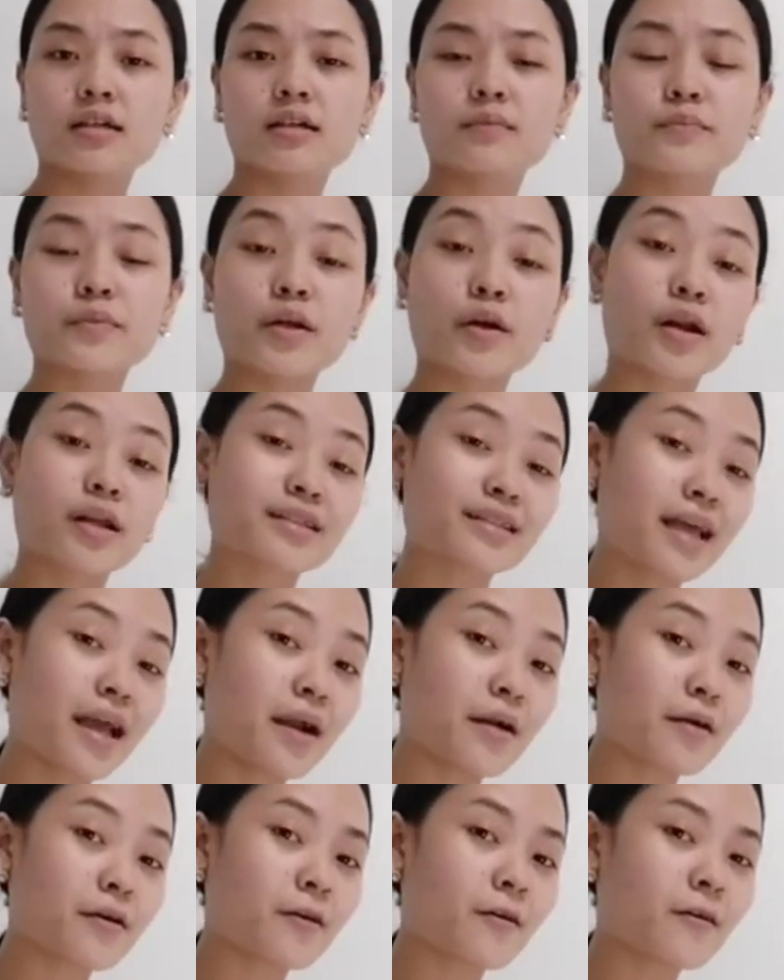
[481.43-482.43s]
But right
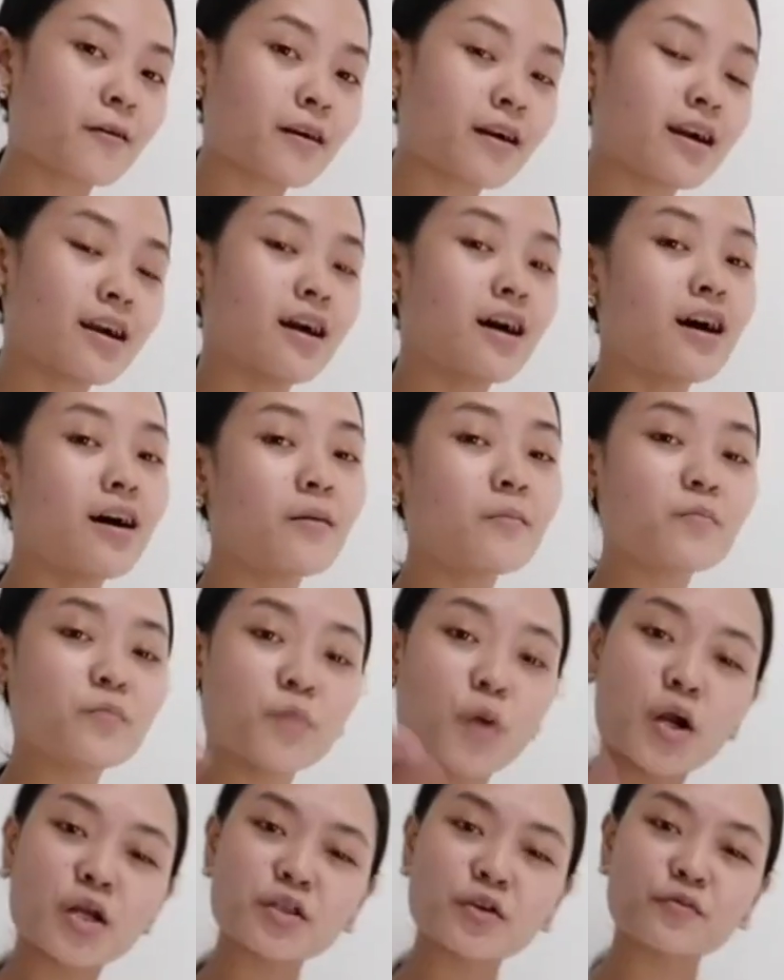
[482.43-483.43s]
now,
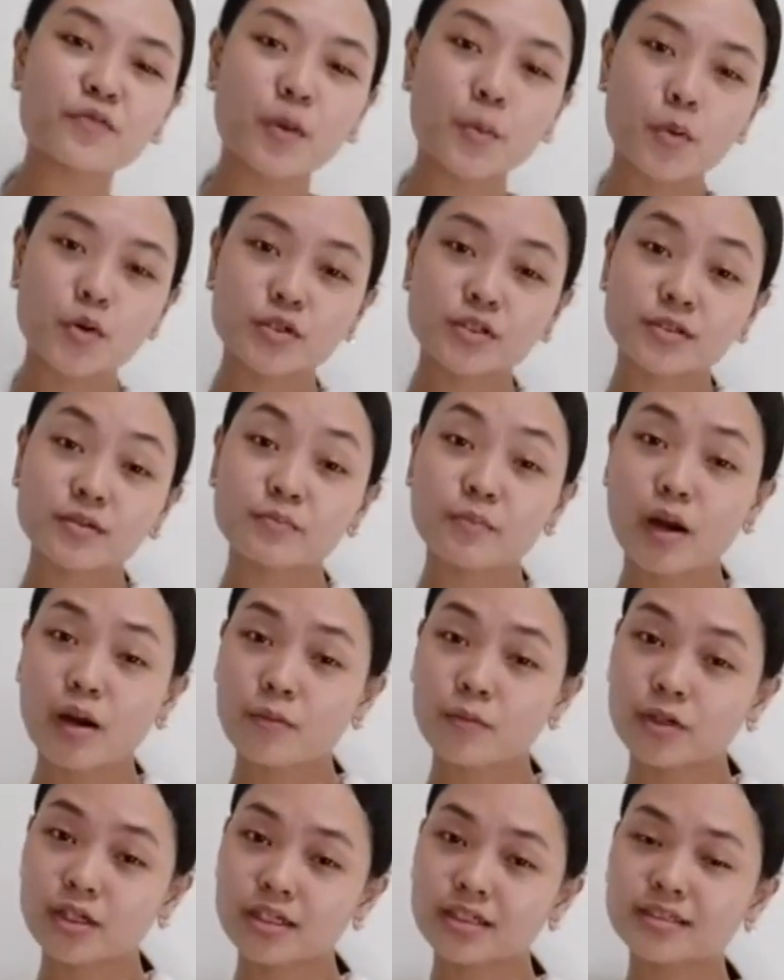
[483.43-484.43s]
one of the most
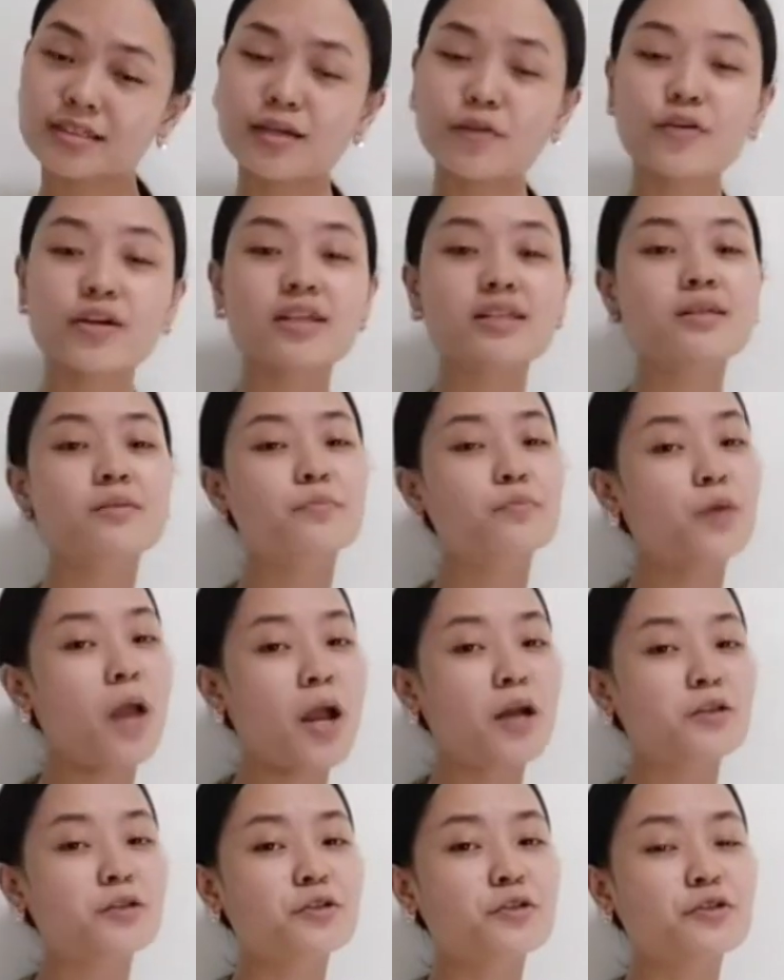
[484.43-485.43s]
popular tourist
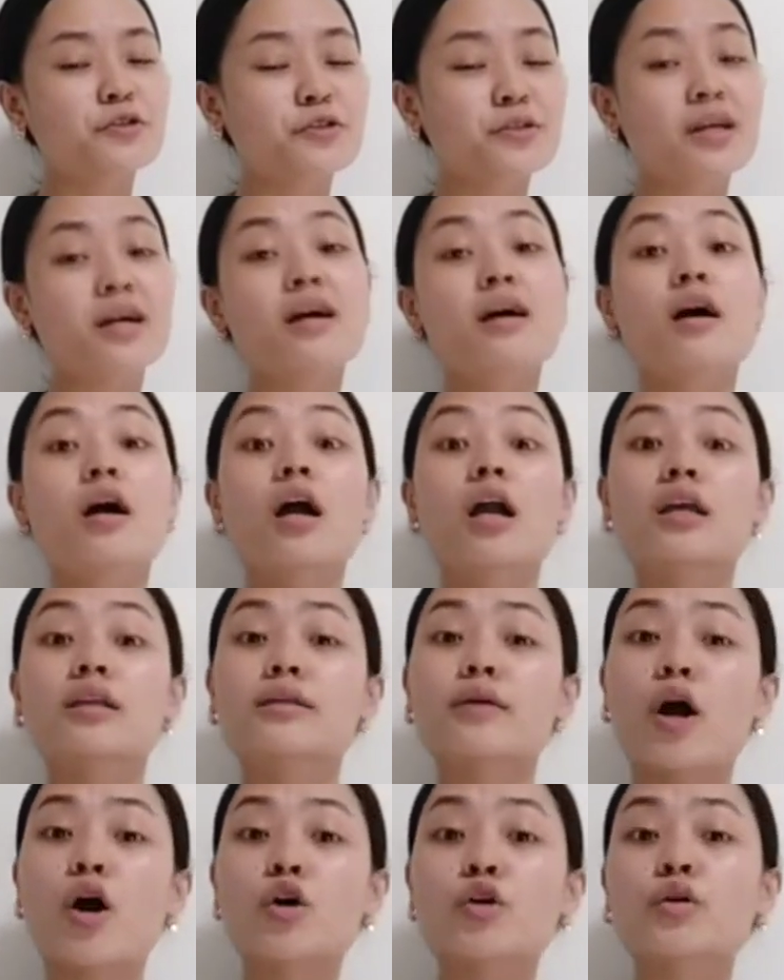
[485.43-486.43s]
attractions
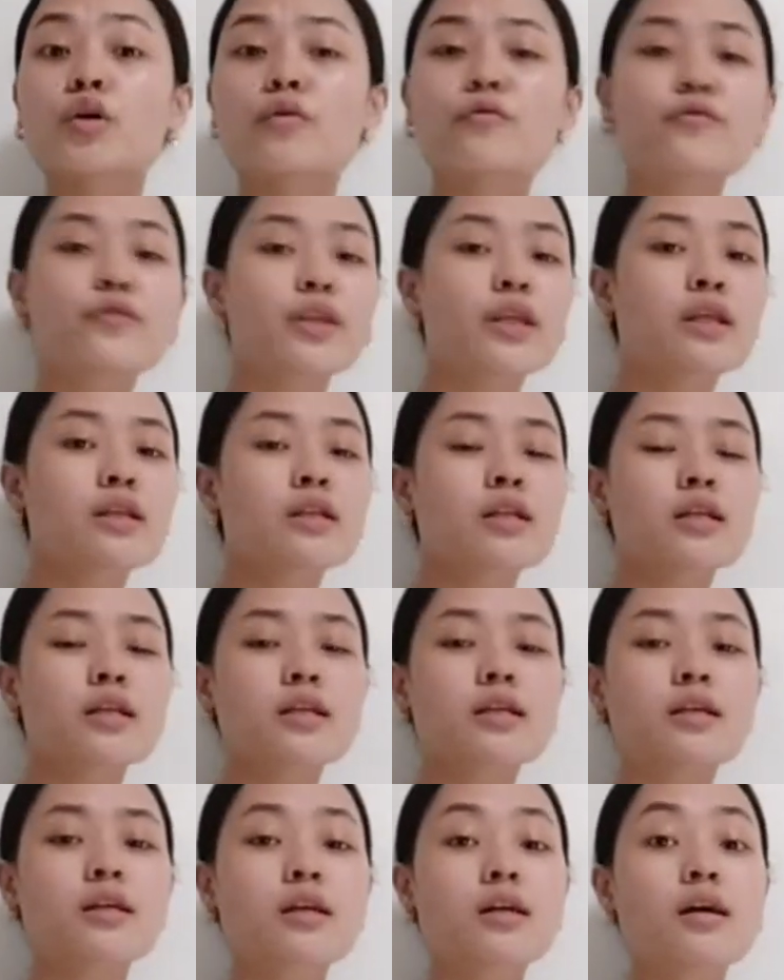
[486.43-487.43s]
in all of
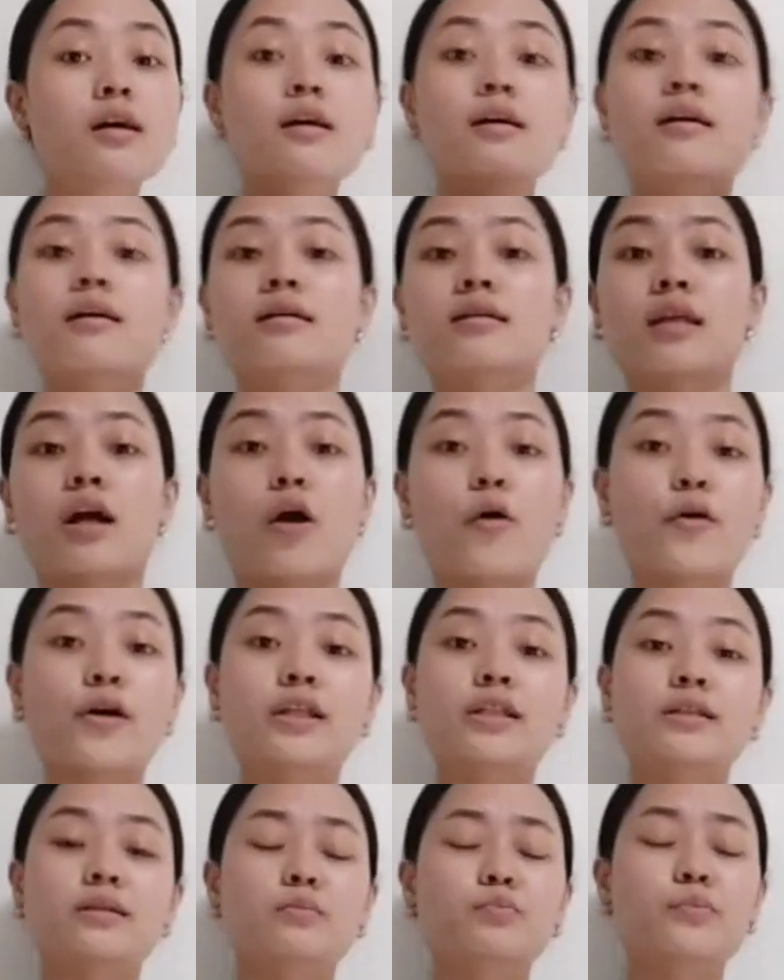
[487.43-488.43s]
Italy, and
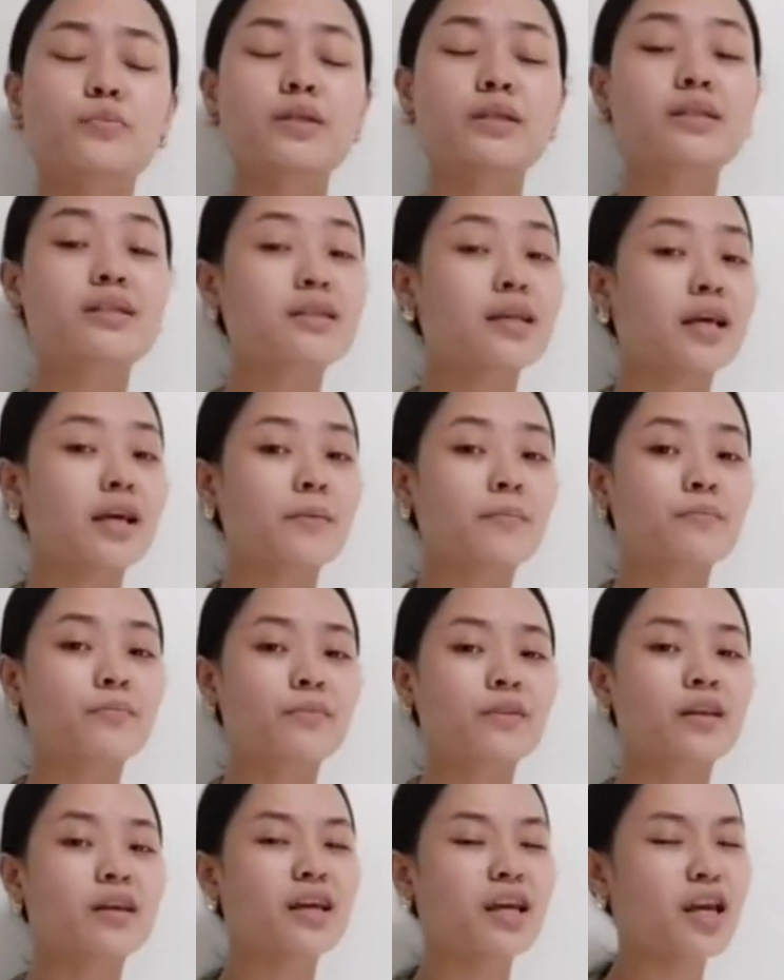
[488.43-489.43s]
wouldn't be the
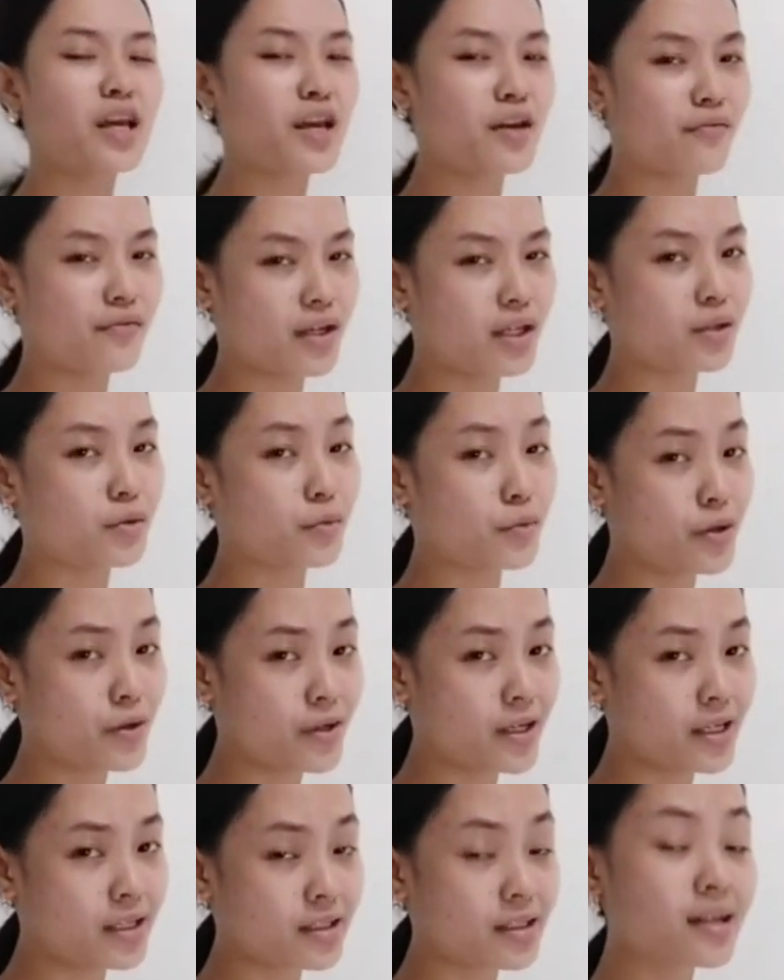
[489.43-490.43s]
same if it
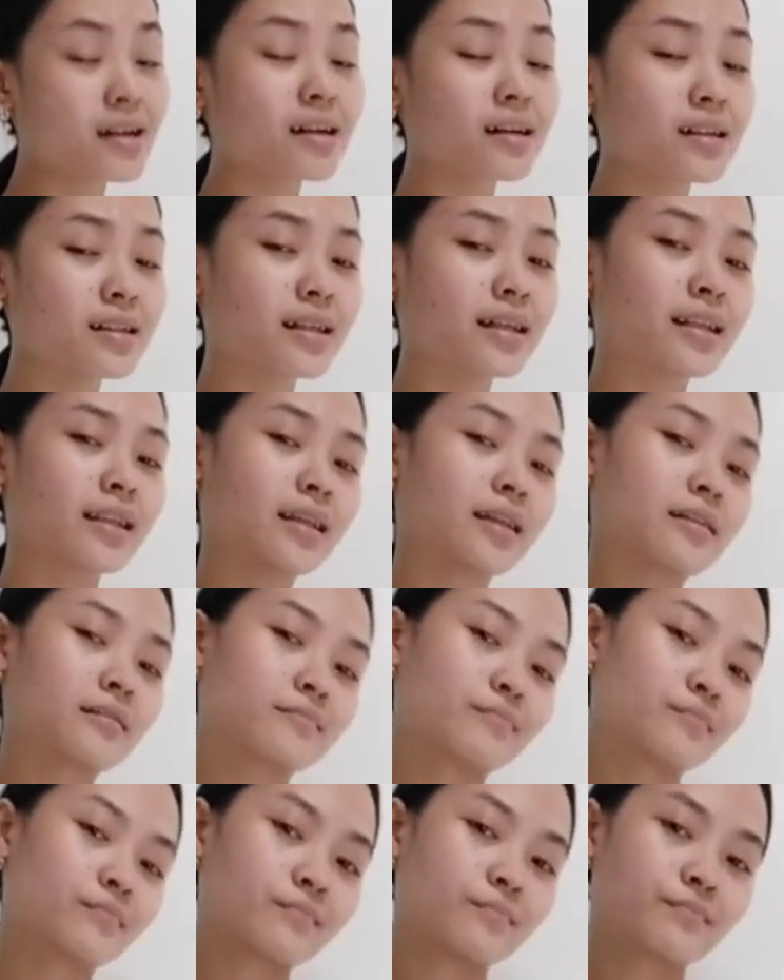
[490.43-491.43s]
weren't
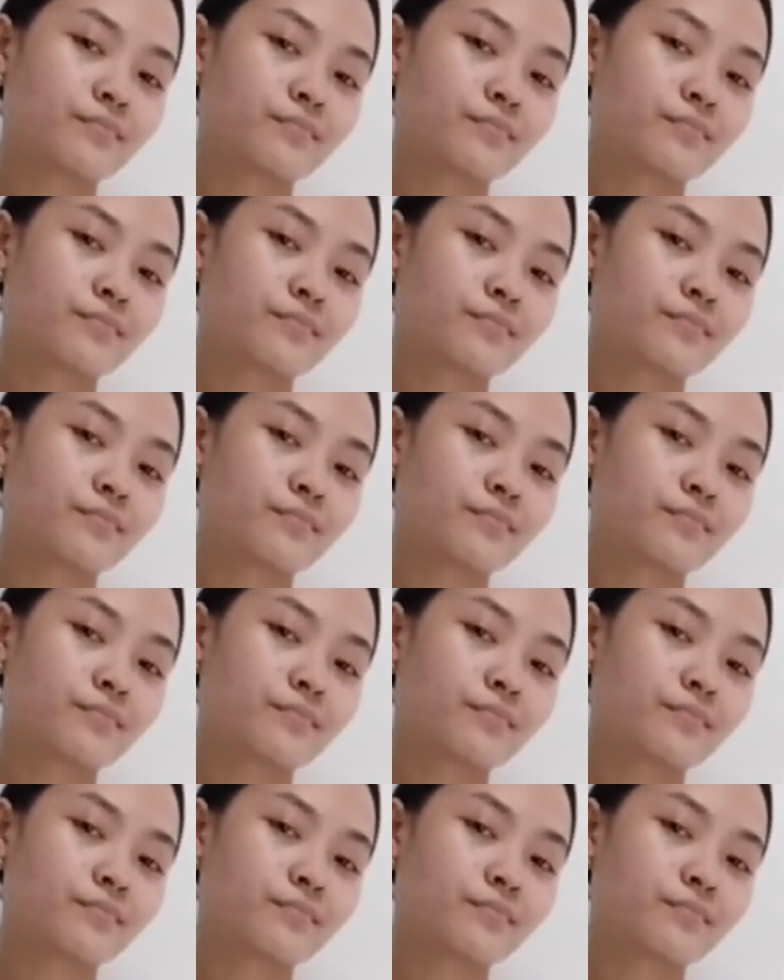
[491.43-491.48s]
leaning.